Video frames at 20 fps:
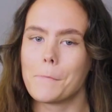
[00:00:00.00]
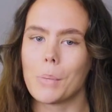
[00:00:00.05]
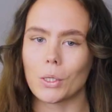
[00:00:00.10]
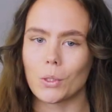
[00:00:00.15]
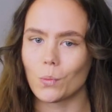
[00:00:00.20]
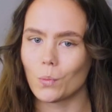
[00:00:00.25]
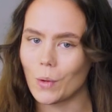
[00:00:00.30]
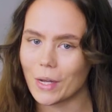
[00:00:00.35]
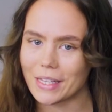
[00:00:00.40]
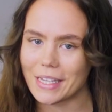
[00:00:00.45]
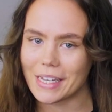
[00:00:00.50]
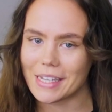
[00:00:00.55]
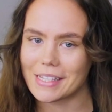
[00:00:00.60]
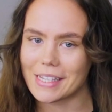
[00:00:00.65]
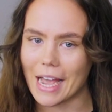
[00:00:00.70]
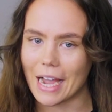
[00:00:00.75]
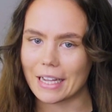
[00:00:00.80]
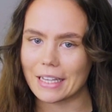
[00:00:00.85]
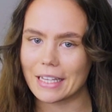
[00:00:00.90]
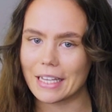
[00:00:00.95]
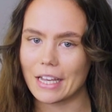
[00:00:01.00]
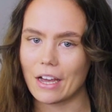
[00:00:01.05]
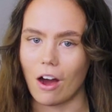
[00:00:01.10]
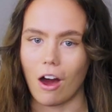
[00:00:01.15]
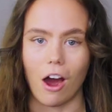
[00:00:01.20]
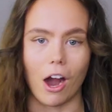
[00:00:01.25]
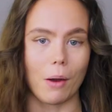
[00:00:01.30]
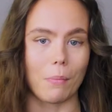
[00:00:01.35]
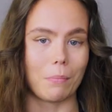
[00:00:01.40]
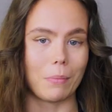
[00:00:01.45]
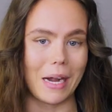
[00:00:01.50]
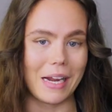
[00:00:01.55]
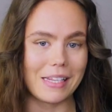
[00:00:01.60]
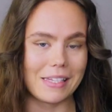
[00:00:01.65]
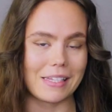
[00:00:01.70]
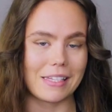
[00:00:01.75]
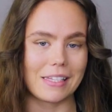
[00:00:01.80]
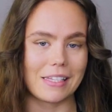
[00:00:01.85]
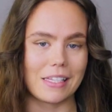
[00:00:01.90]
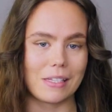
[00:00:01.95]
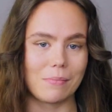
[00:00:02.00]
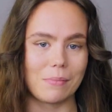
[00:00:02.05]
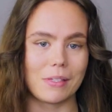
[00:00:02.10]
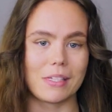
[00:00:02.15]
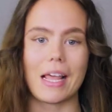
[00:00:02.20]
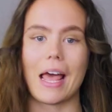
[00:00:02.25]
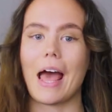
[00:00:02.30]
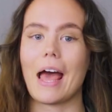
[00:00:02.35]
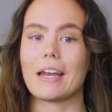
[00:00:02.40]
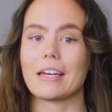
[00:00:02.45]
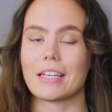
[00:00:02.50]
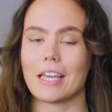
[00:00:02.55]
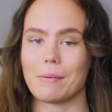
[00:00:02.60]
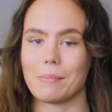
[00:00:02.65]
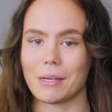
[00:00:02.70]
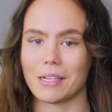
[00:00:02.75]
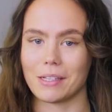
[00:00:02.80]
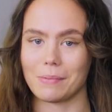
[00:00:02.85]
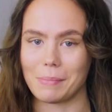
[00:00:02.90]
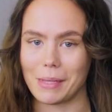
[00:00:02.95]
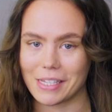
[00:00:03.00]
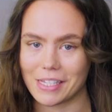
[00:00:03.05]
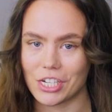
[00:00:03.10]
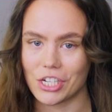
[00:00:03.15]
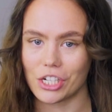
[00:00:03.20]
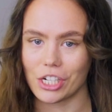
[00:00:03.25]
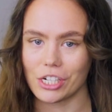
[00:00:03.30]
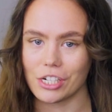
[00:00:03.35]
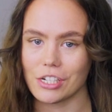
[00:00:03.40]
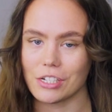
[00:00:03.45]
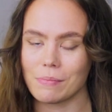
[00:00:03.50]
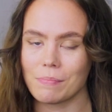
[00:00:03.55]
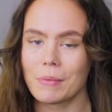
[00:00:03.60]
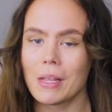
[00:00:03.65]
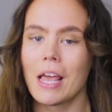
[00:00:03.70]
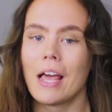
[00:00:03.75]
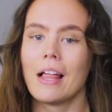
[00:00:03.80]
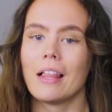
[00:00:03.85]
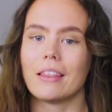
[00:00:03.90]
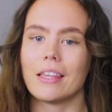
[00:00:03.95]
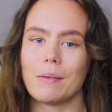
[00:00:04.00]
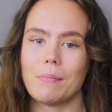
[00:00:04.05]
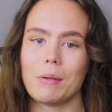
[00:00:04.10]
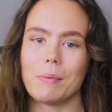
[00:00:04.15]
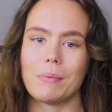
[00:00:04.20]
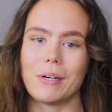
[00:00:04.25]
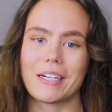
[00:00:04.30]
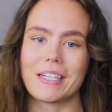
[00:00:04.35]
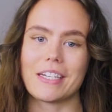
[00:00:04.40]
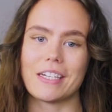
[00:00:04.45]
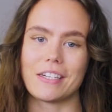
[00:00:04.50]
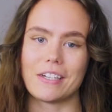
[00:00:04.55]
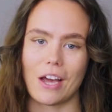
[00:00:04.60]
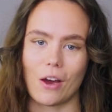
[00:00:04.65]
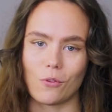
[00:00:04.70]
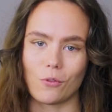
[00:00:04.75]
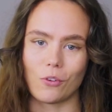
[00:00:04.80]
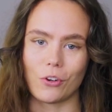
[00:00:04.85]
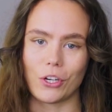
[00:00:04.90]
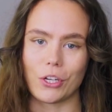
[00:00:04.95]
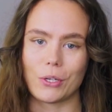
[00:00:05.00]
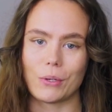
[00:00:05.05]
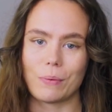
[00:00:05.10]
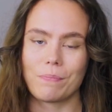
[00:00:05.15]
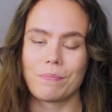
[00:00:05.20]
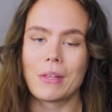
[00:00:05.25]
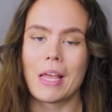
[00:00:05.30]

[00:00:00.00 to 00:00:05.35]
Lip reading: But what exactly are brain systems and chemical messengers? Let me break it down for you.